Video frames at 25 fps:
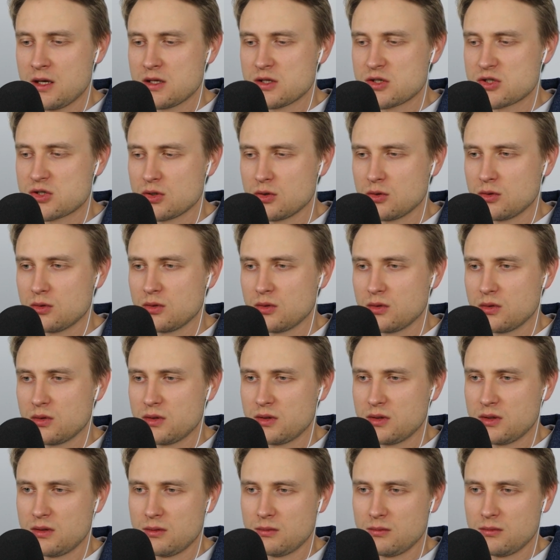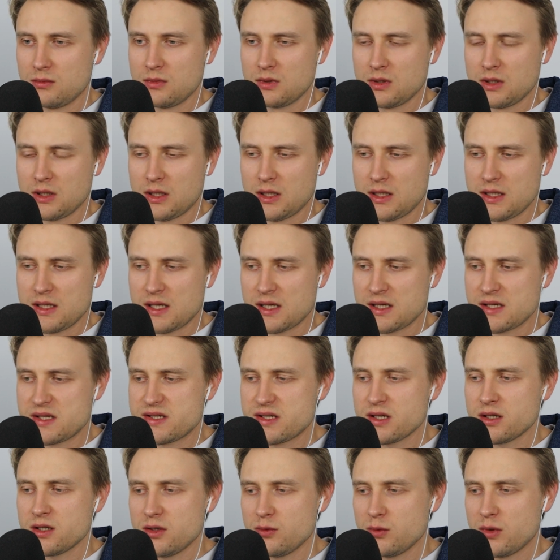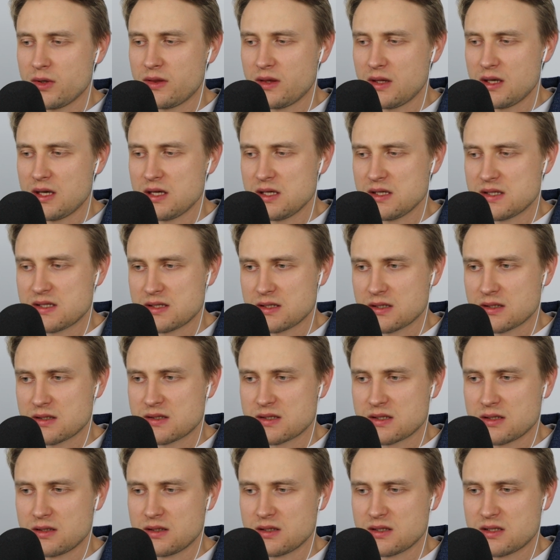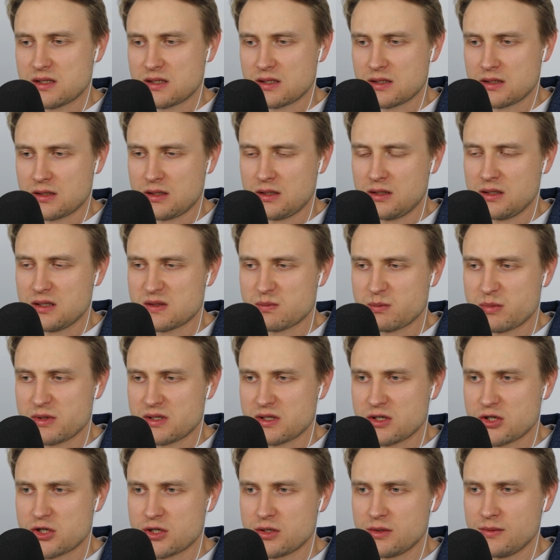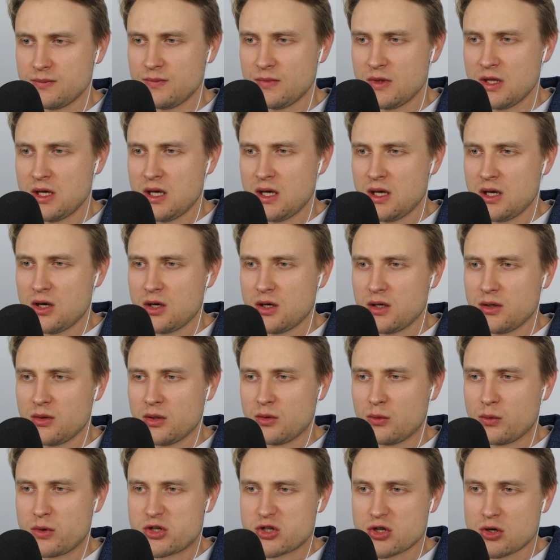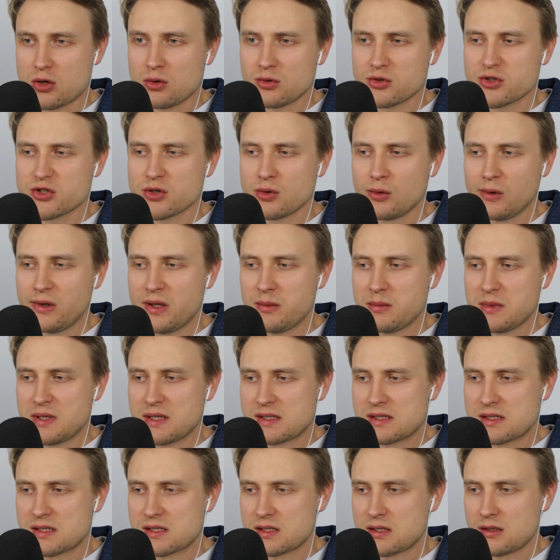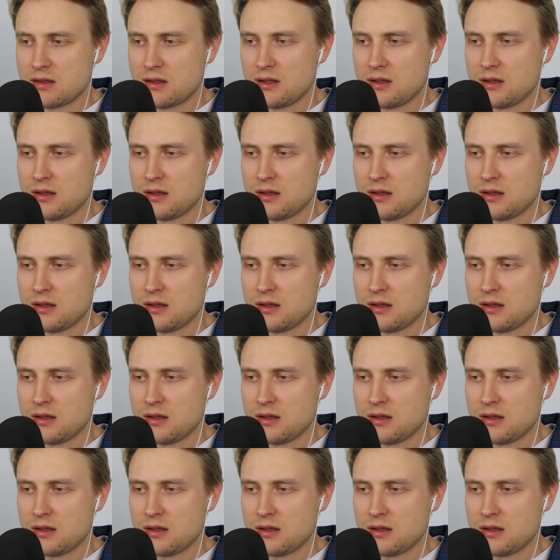So I started with a6 in this position, which also limits